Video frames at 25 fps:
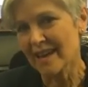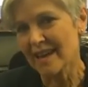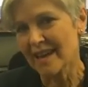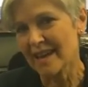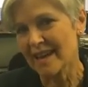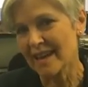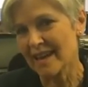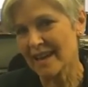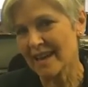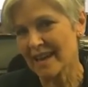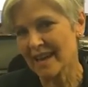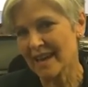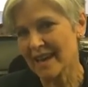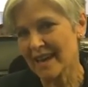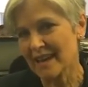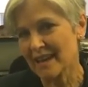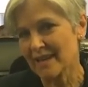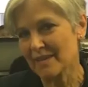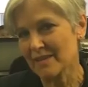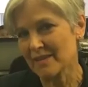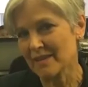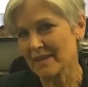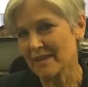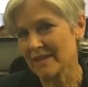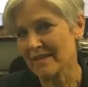
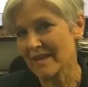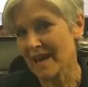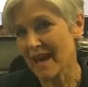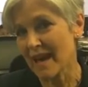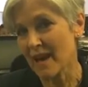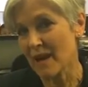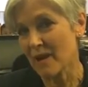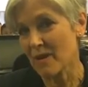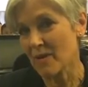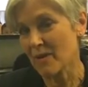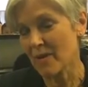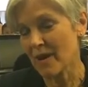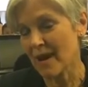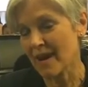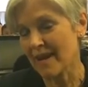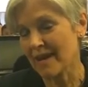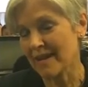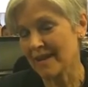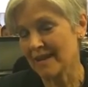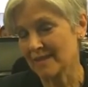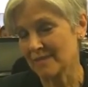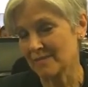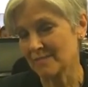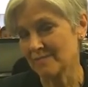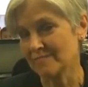And now
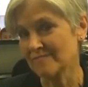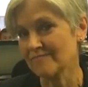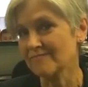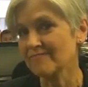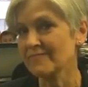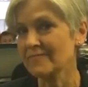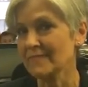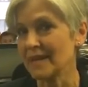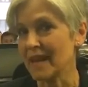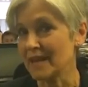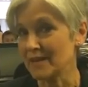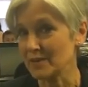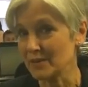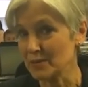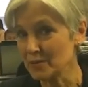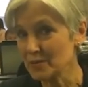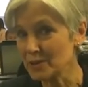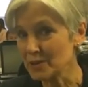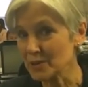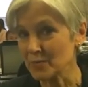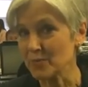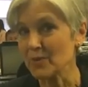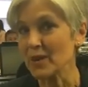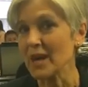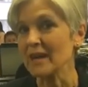I used
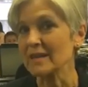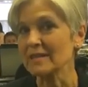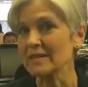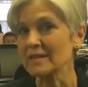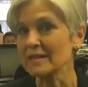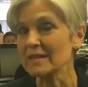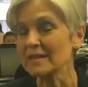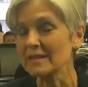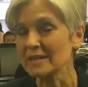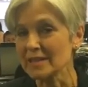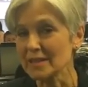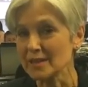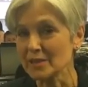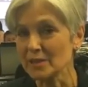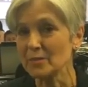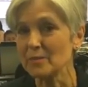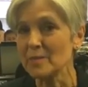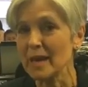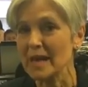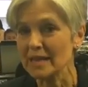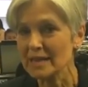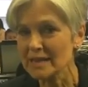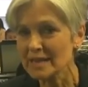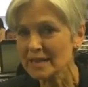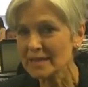to practice clinical
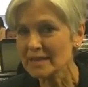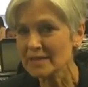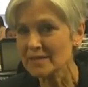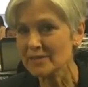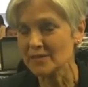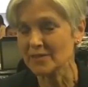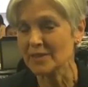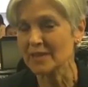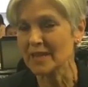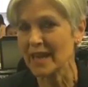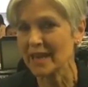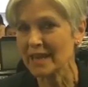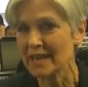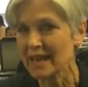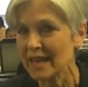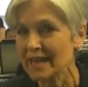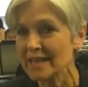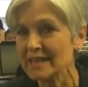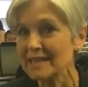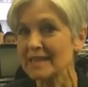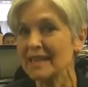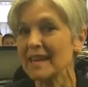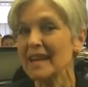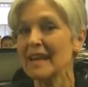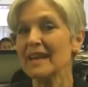medicine for
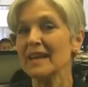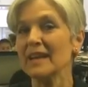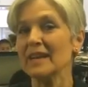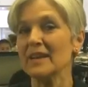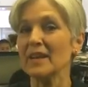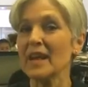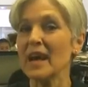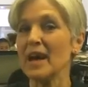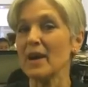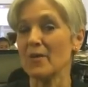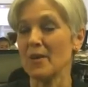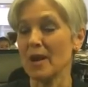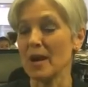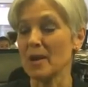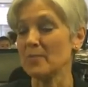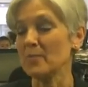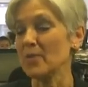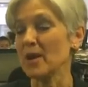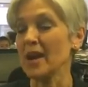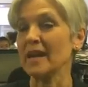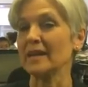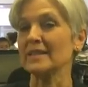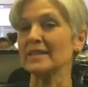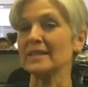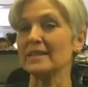decades. Now I
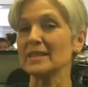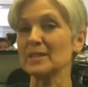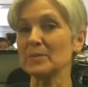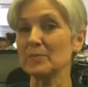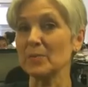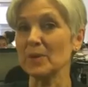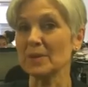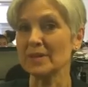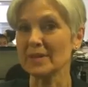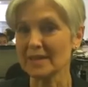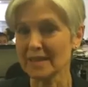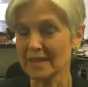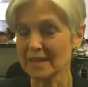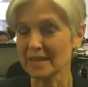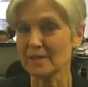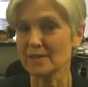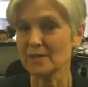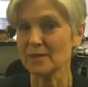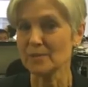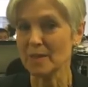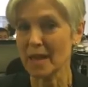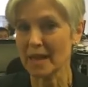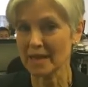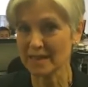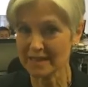practice political
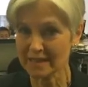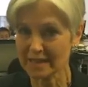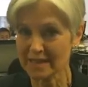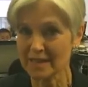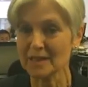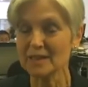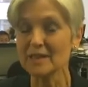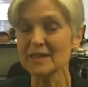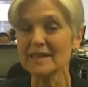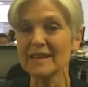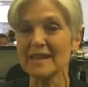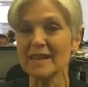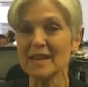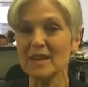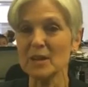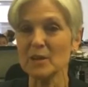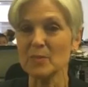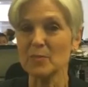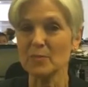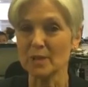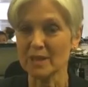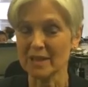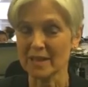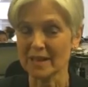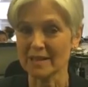medicine
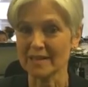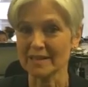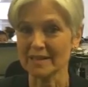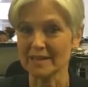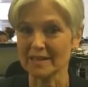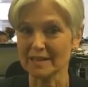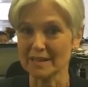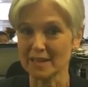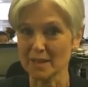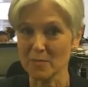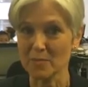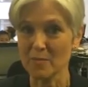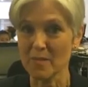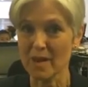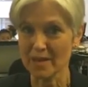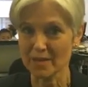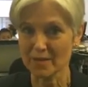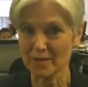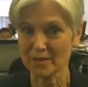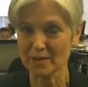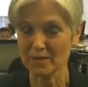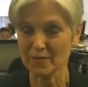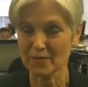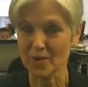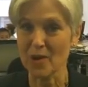because it's the mother
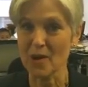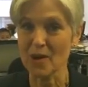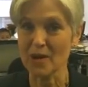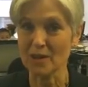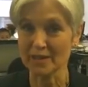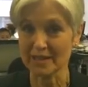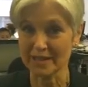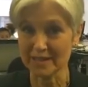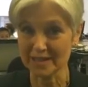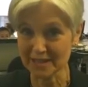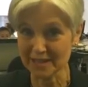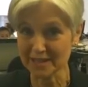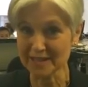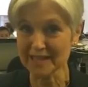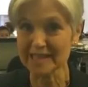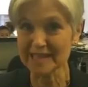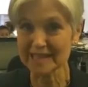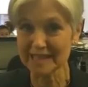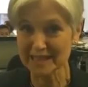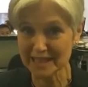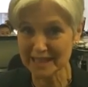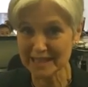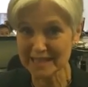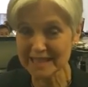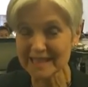of all
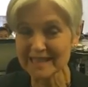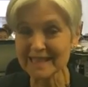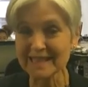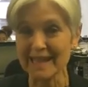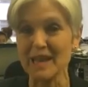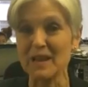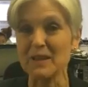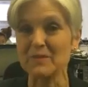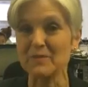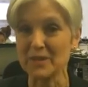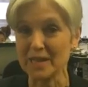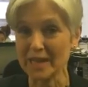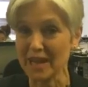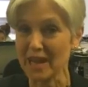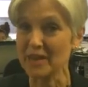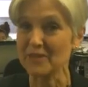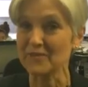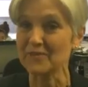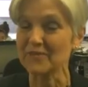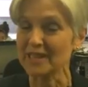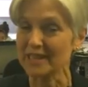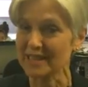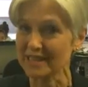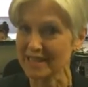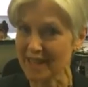illnesses, and we got to
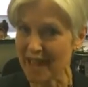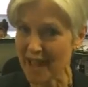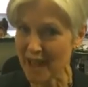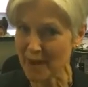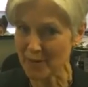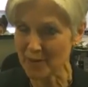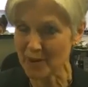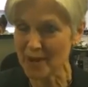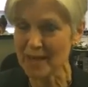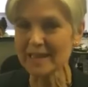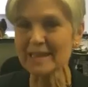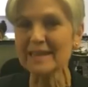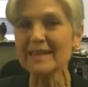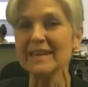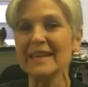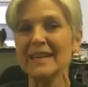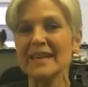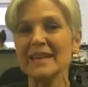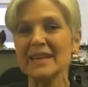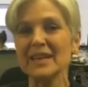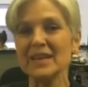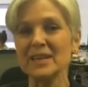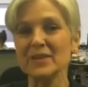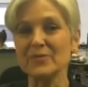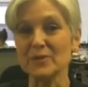fix that one
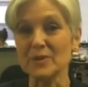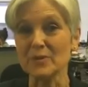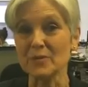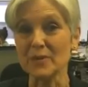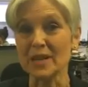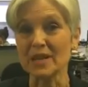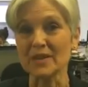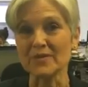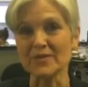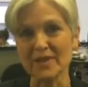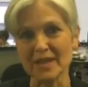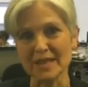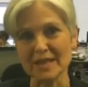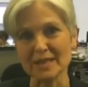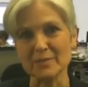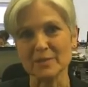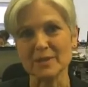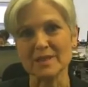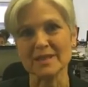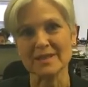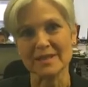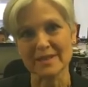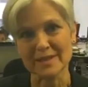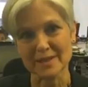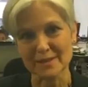if we want to fix
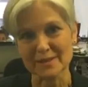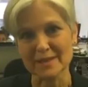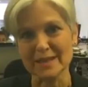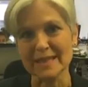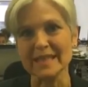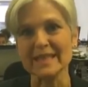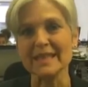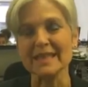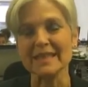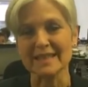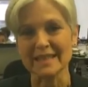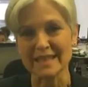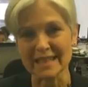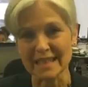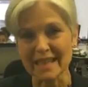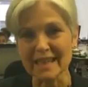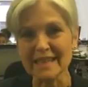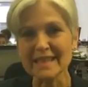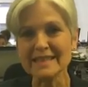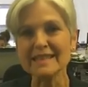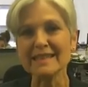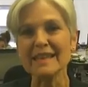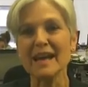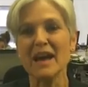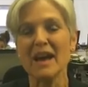what's literally killing
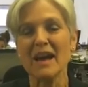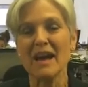us.